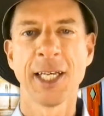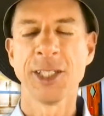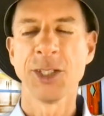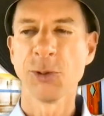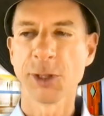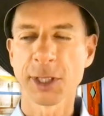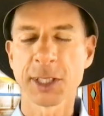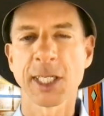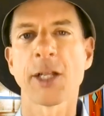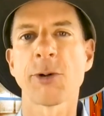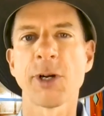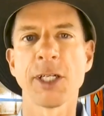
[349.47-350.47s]
And you will
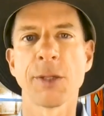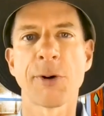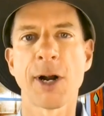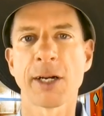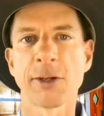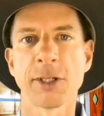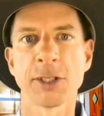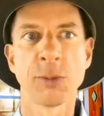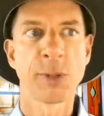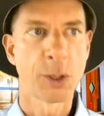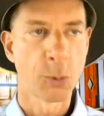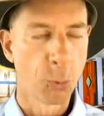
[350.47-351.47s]
accelerate your progress no
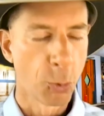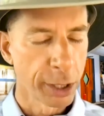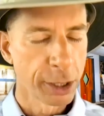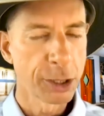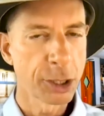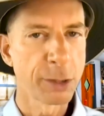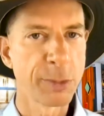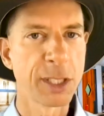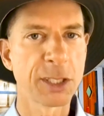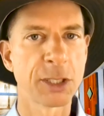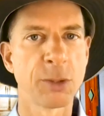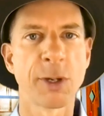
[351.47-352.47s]
matter what your dream
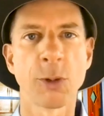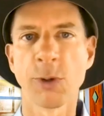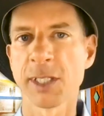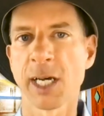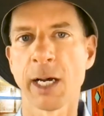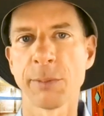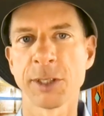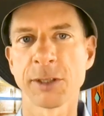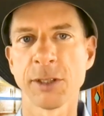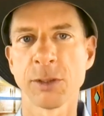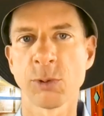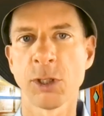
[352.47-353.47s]
is, no matter what the obstacles